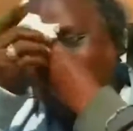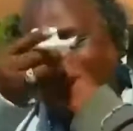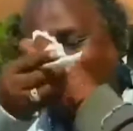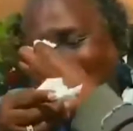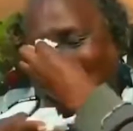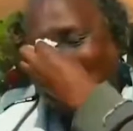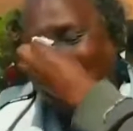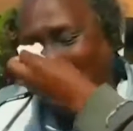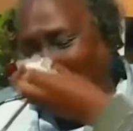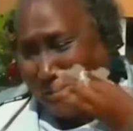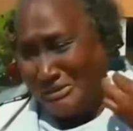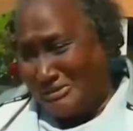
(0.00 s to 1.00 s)
straight to
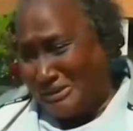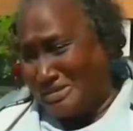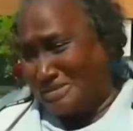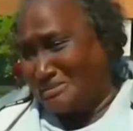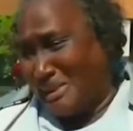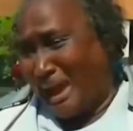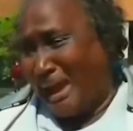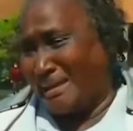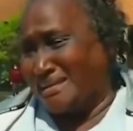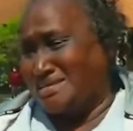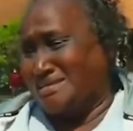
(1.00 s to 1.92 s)
Office Max,